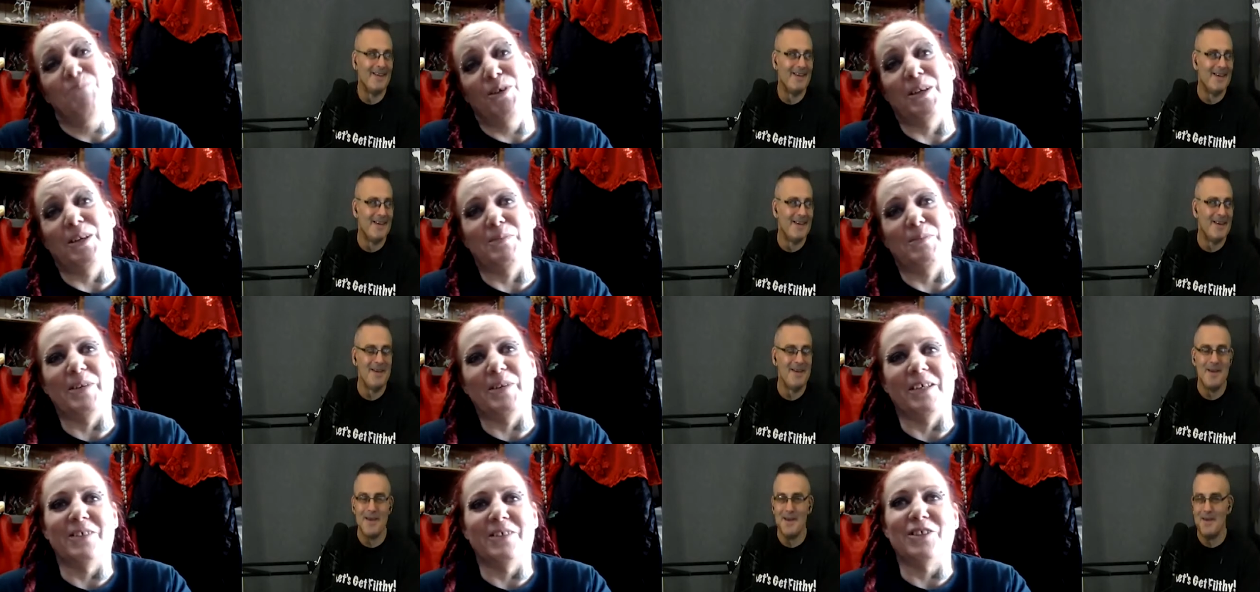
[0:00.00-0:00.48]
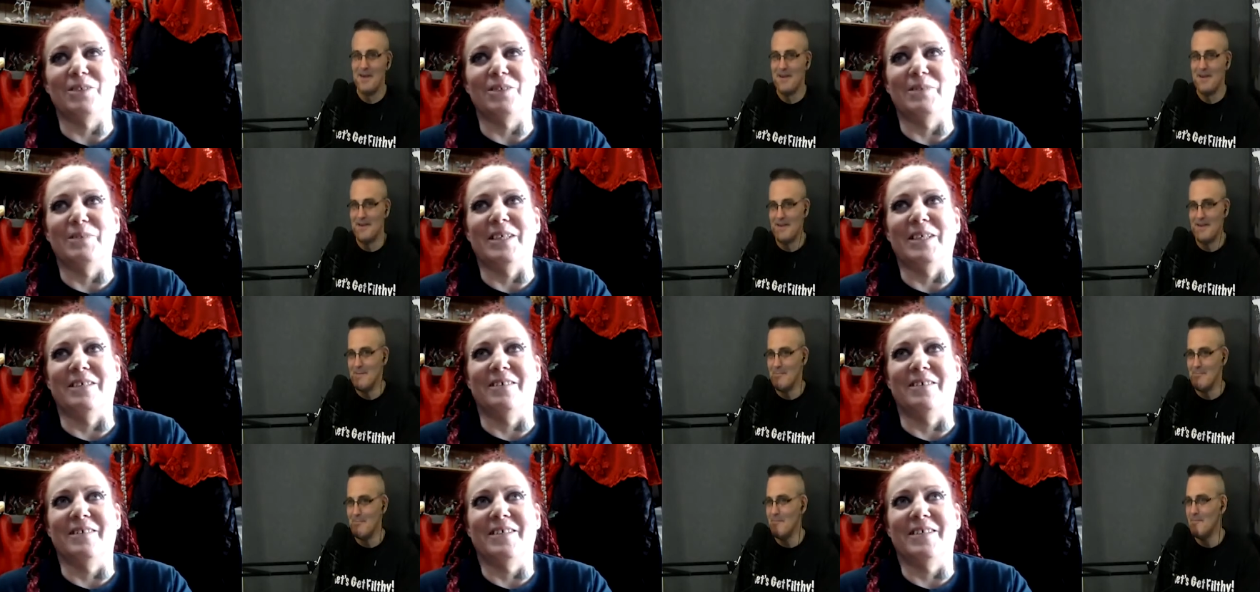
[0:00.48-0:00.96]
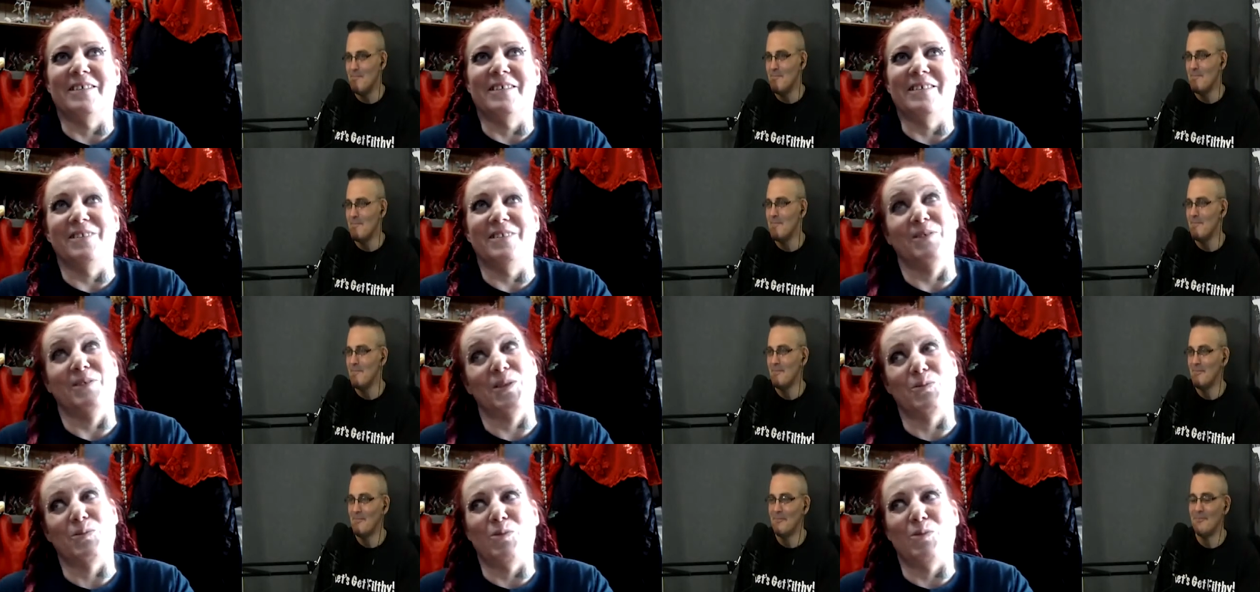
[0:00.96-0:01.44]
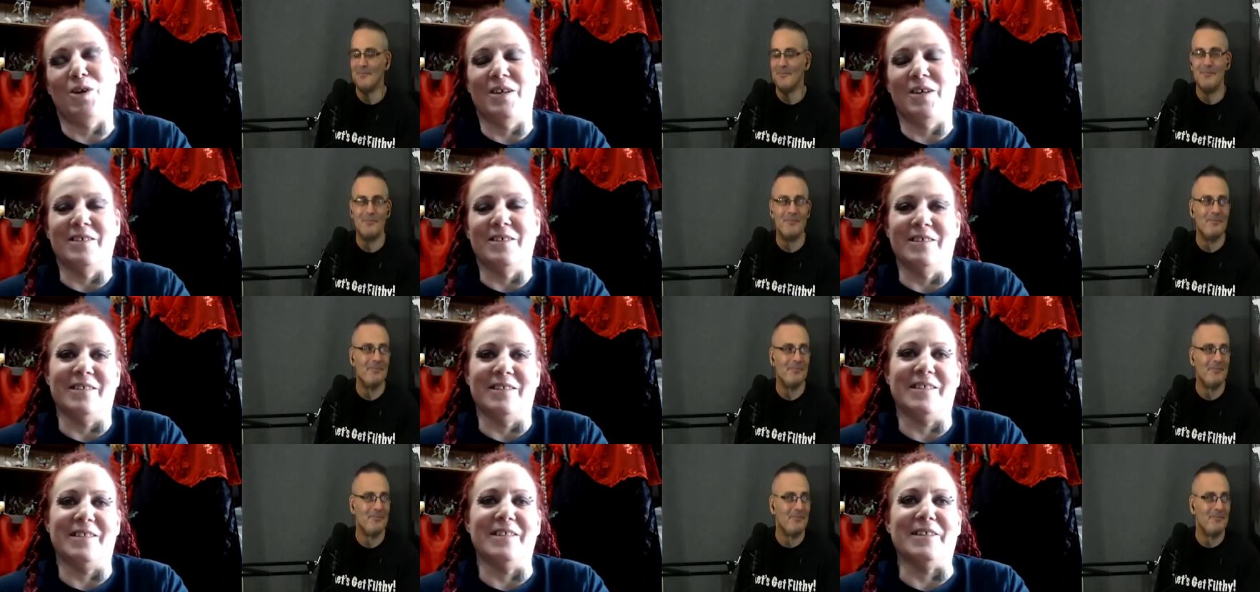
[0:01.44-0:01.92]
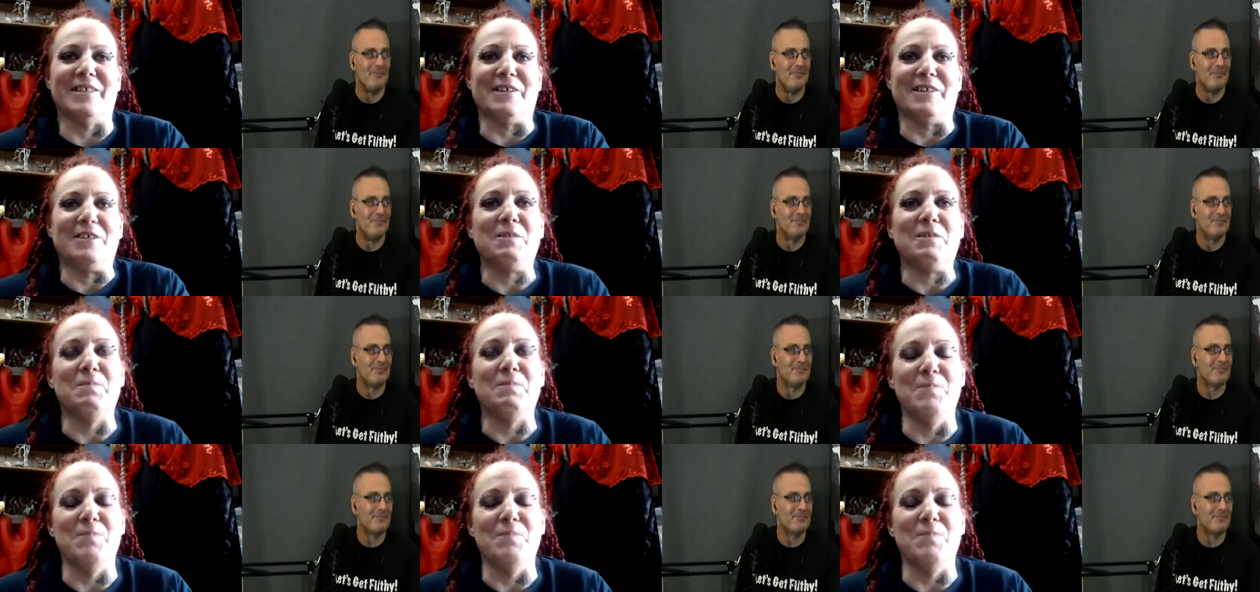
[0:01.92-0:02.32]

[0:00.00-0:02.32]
Speaker 1: pretty much. I mean, all they got to do is walk into here.